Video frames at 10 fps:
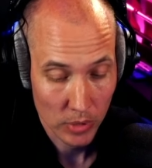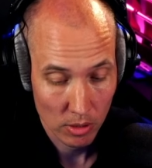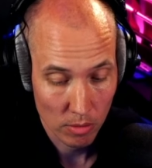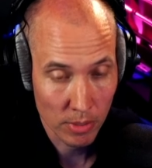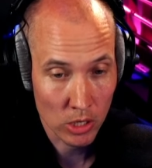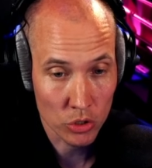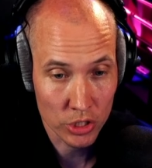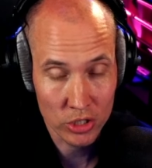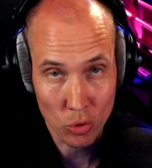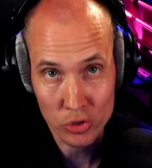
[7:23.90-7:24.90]
because
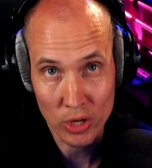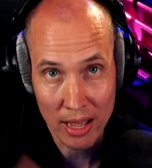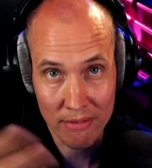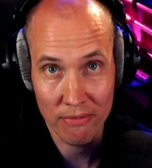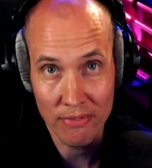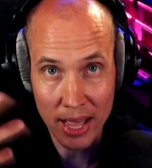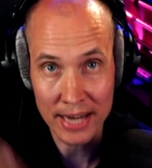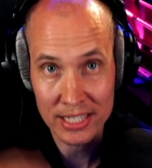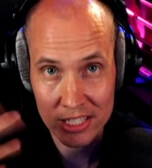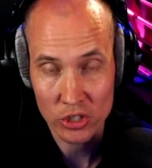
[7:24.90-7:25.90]
it's also have
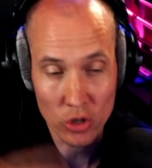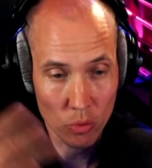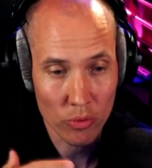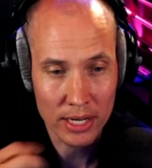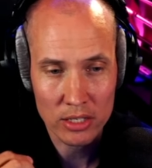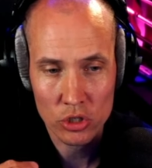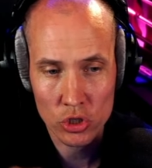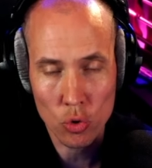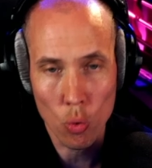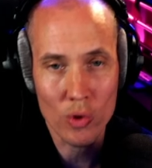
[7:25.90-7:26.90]
that, that
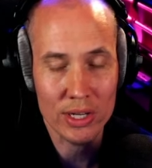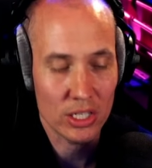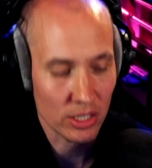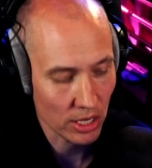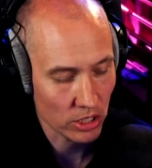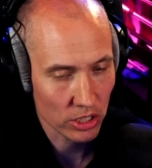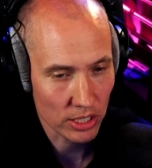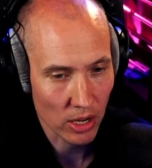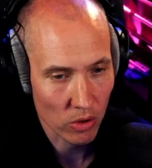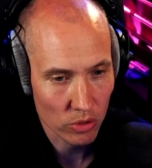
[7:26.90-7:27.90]
scoring stage
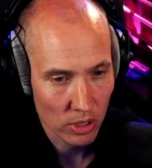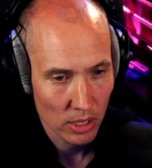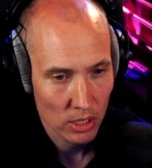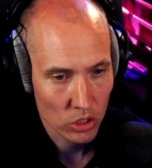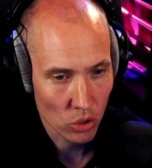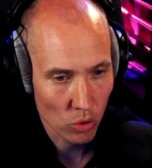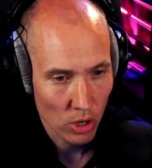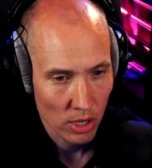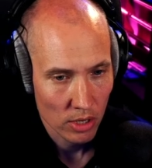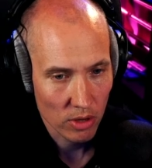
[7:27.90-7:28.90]
sound. So
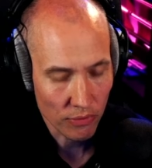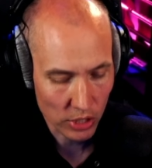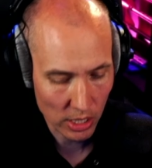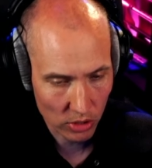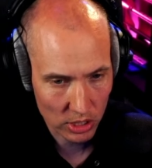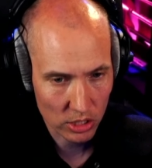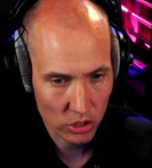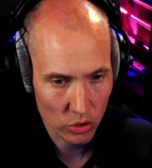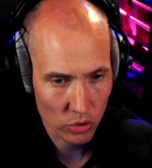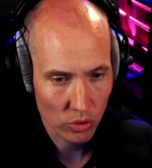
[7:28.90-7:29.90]
if you take a listen
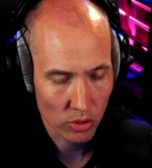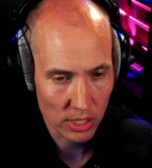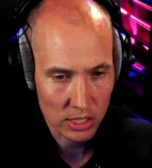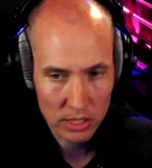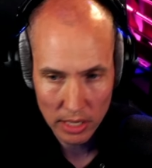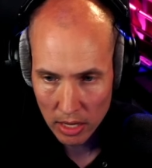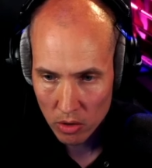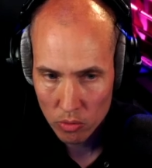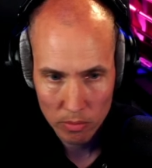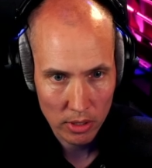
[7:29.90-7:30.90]
to this
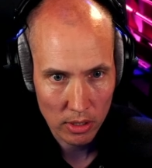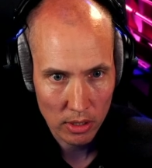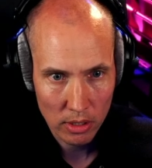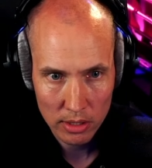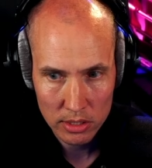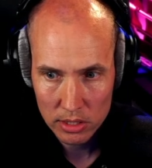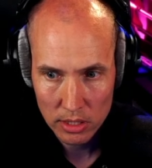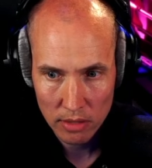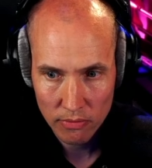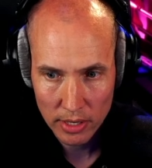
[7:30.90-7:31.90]
now, let's see if I